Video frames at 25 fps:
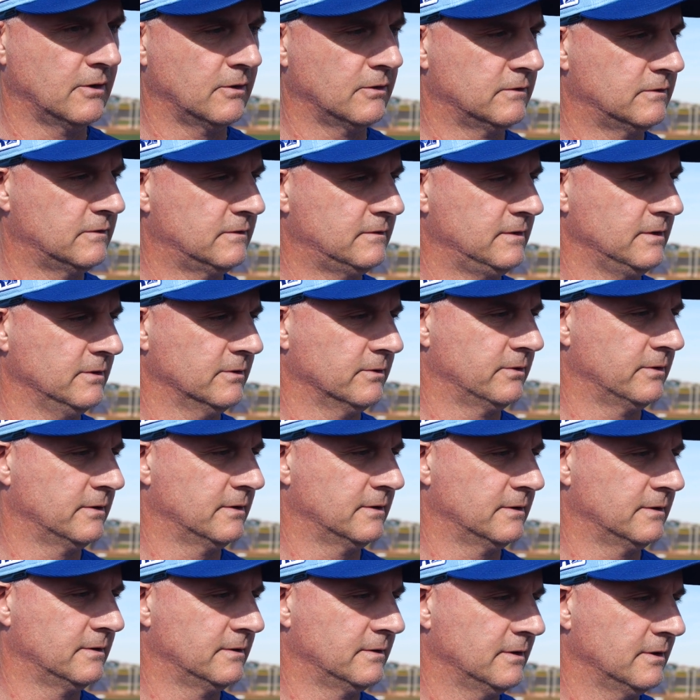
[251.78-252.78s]
steal
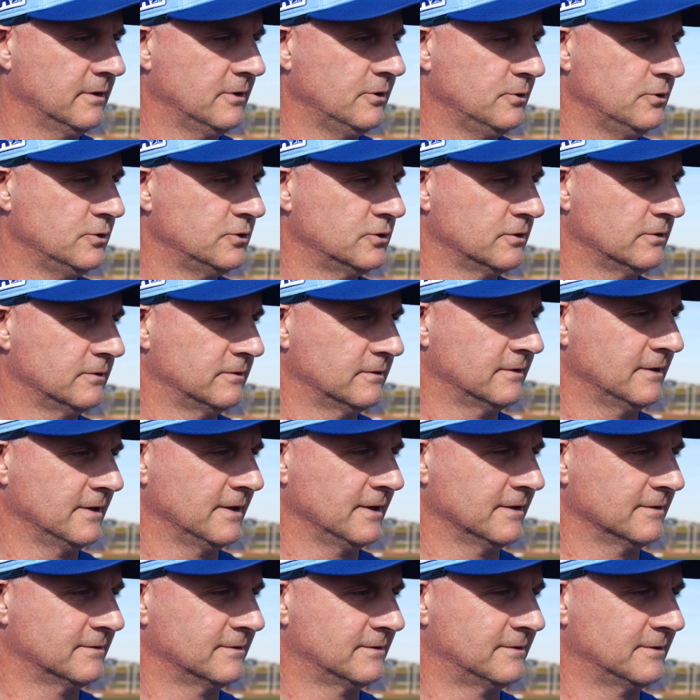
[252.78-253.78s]
the Hoosiers
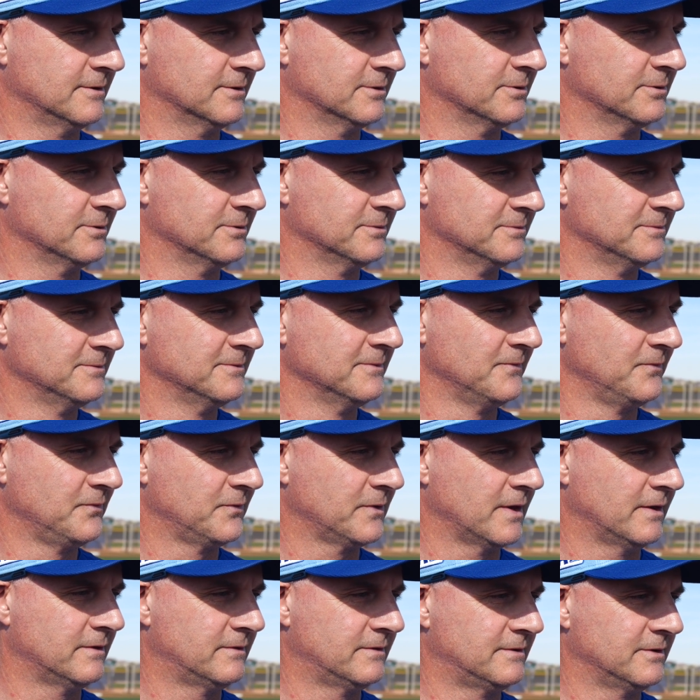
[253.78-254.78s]
thing, it's still
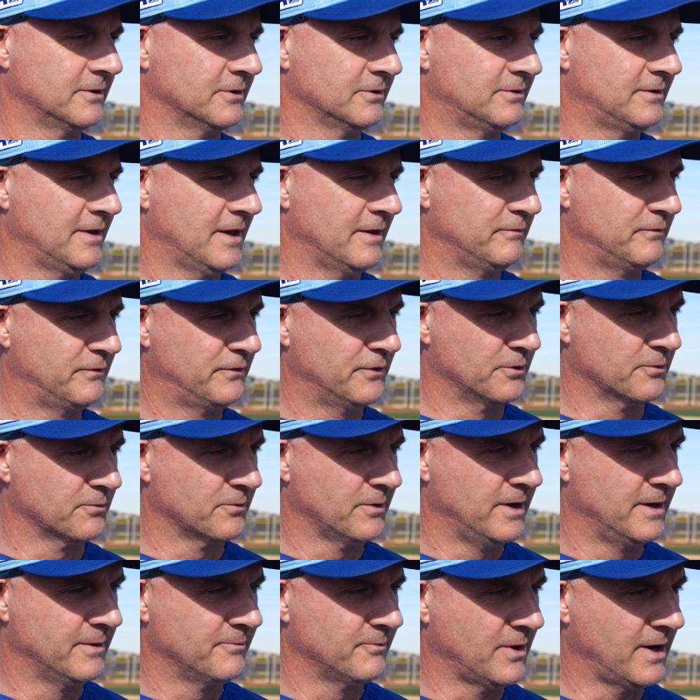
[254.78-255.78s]
10-foot
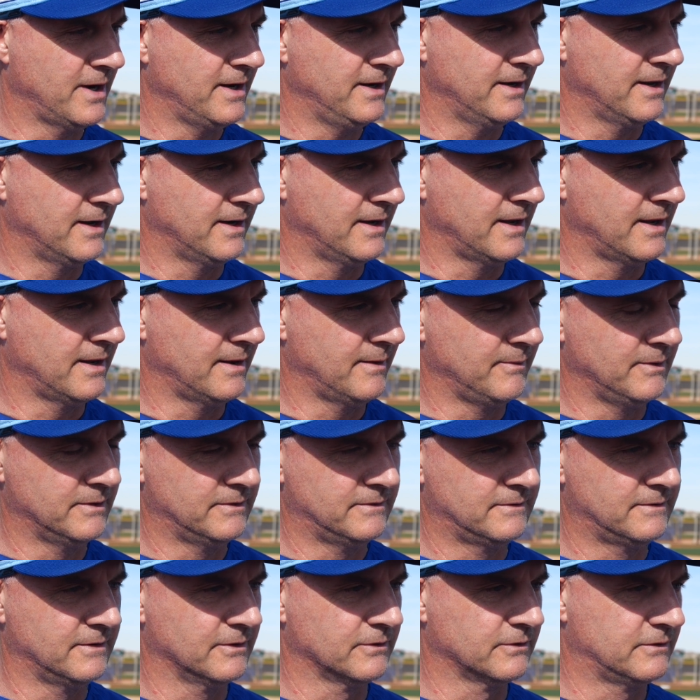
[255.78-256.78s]
rim, right? And
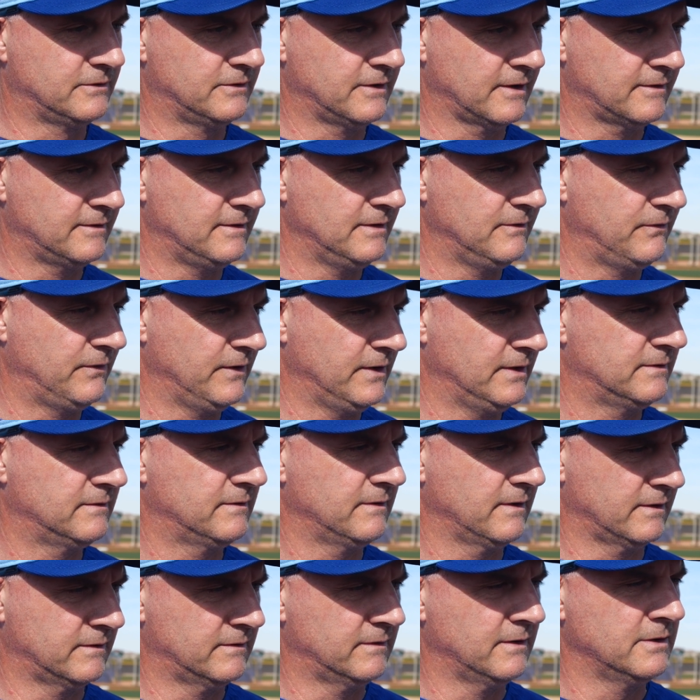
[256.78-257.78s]
it's still 60 feet
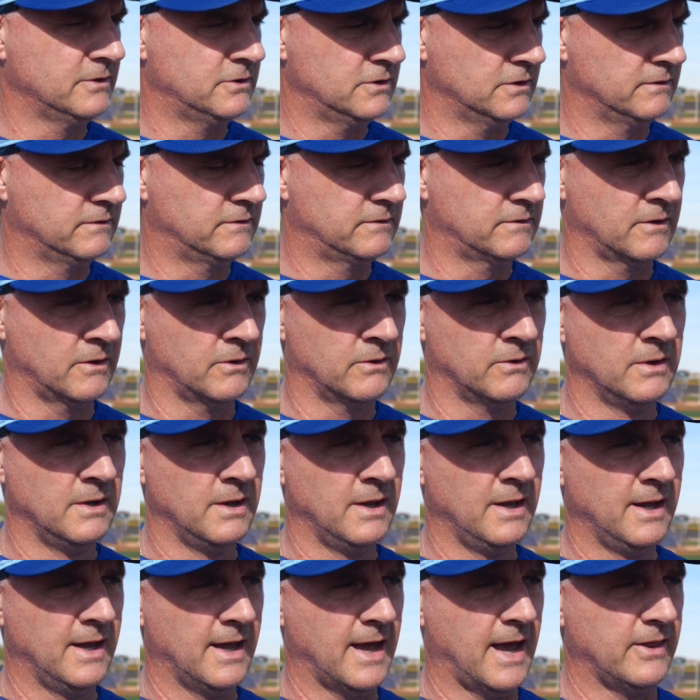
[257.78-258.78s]
6 inches. So
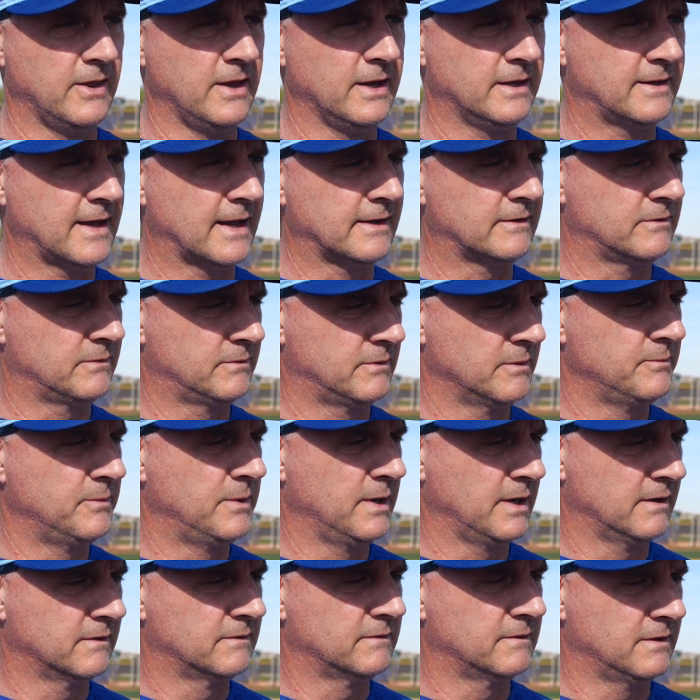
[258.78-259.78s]
I think that's the
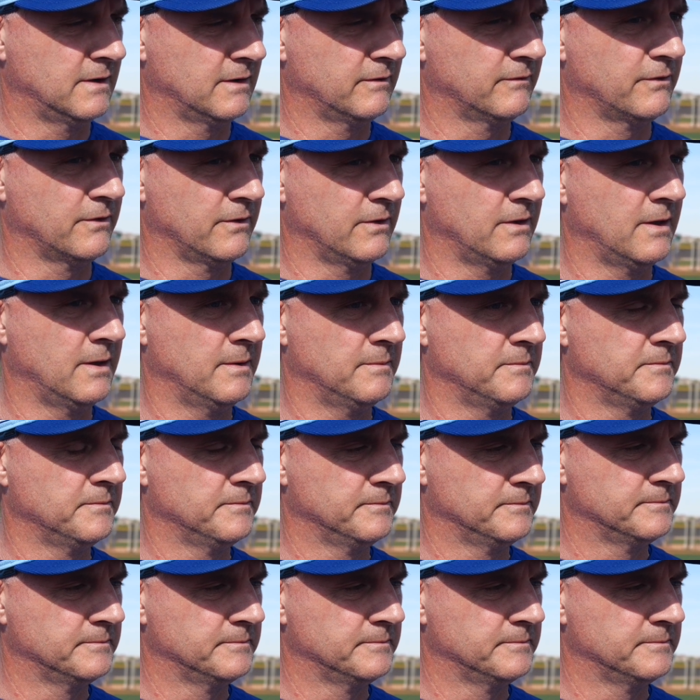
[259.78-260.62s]
biggest thing for them.